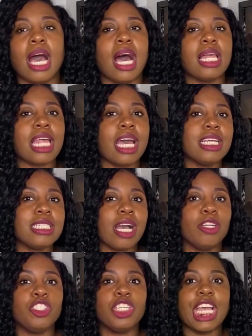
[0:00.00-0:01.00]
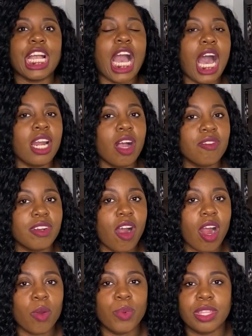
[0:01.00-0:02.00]
A lot of times you get caught off
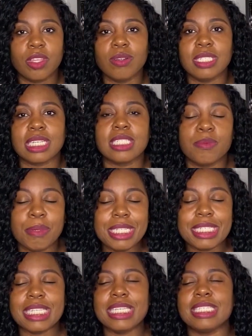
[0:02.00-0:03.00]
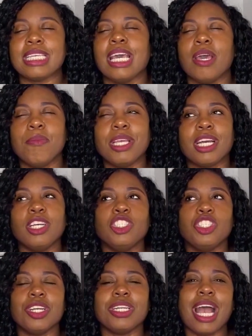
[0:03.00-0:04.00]
guard with those expenses because
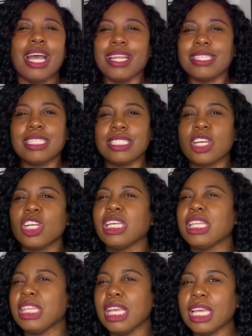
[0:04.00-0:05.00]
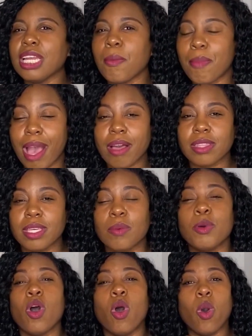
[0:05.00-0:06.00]
you're not necessarily thinking about
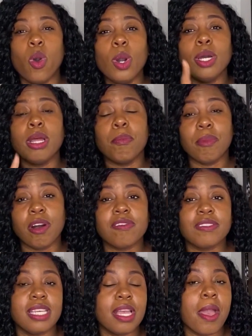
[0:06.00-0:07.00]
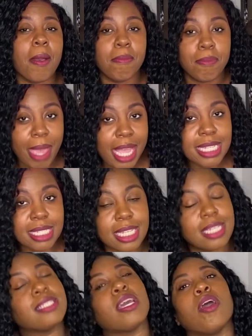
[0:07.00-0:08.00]
them on a monthly
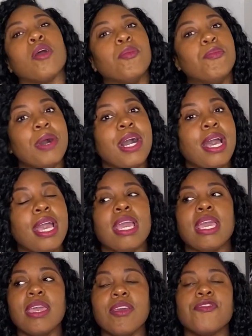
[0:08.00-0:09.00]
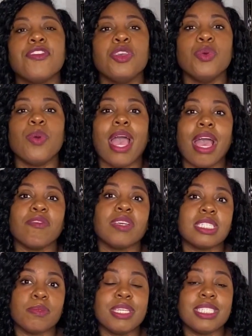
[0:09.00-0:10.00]
basis. But if you have
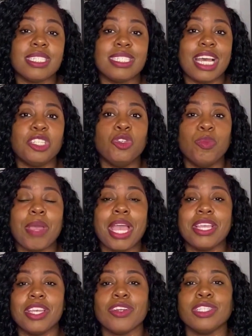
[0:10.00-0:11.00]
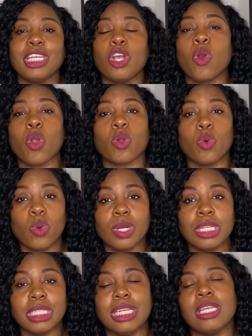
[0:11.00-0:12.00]
expenses that you pay yearly or
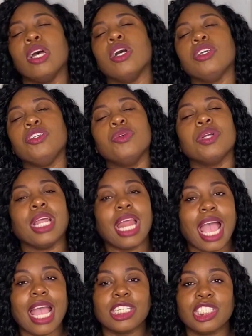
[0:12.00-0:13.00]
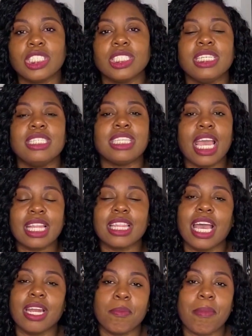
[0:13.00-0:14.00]
quarterly, you can actually take
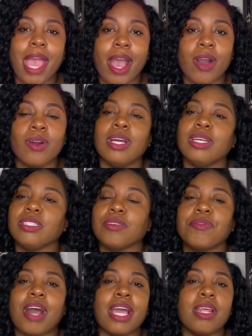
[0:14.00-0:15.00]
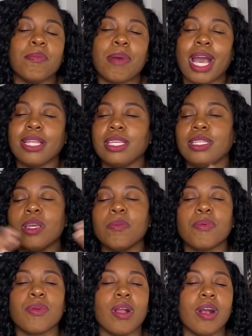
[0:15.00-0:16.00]
that amount, divide it by the
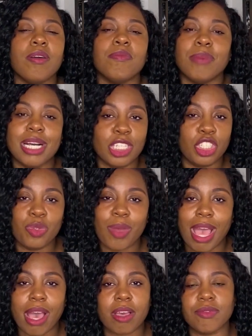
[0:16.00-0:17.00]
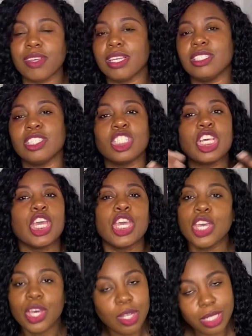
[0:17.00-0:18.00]
number of months you have
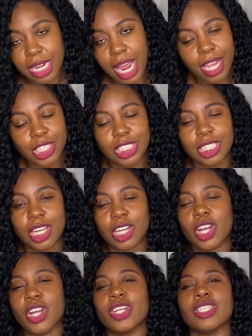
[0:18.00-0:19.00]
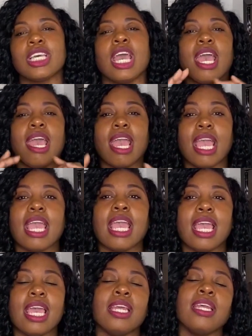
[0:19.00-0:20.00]
until it actually occurs,
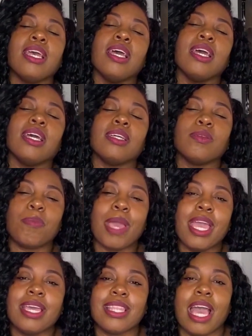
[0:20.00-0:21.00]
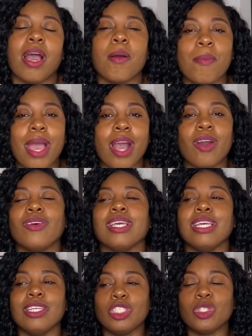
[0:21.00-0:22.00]
and pay that amount
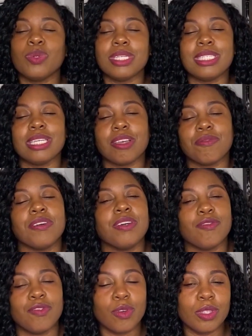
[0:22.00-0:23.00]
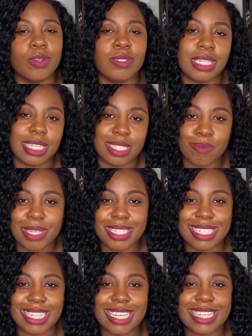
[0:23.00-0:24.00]
into a sinking fund for those
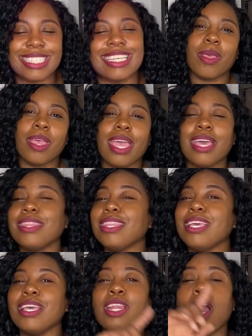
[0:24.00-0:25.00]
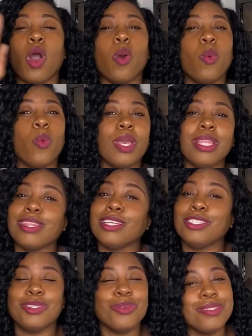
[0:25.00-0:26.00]
expenses. And then when the
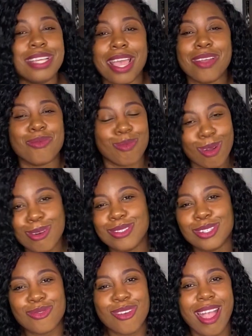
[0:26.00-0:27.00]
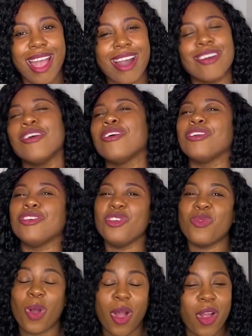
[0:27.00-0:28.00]
due date rolls around,
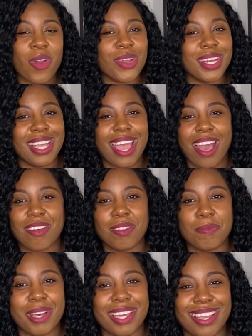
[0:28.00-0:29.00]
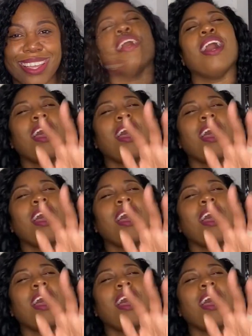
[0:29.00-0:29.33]
you already have the money.